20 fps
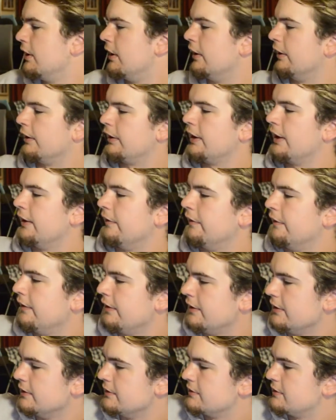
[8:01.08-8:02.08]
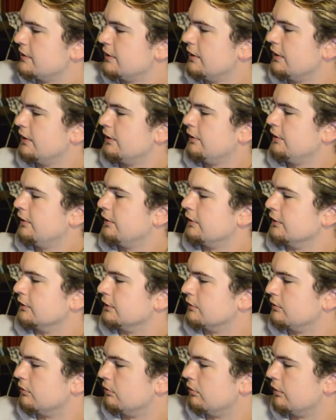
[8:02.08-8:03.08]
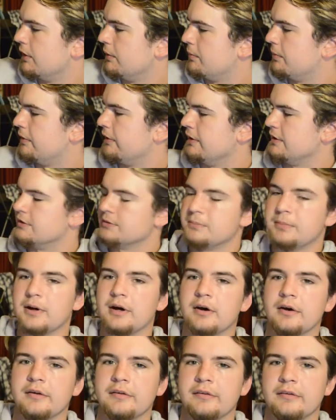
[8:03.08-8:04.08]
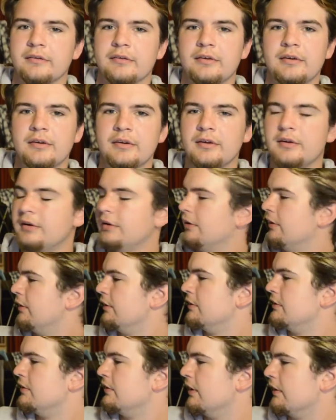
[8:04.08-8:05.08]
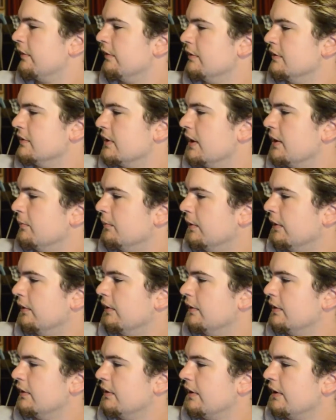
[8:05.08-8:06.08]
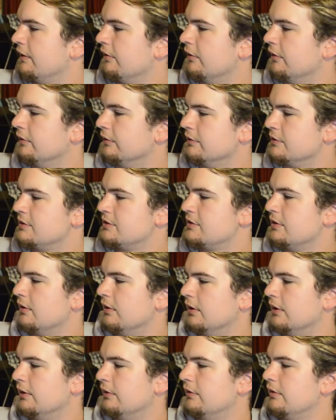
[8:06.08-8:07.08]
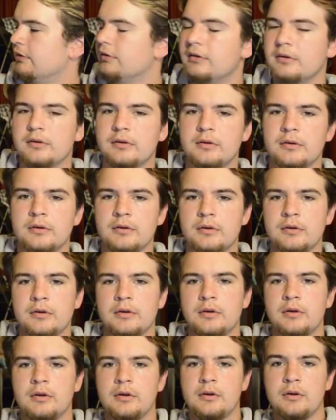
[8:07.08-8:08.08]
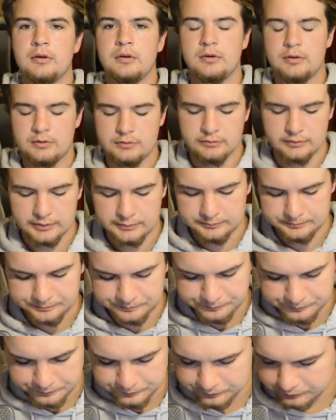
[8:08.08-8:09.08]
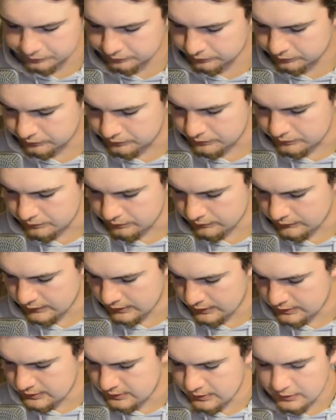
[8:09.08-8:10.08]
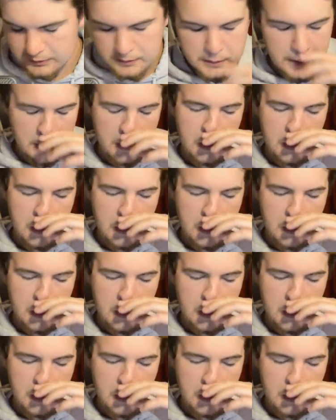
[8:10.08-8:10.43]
and again, these, you can just rip these apart and nothing's happening. They're on solid. Right. So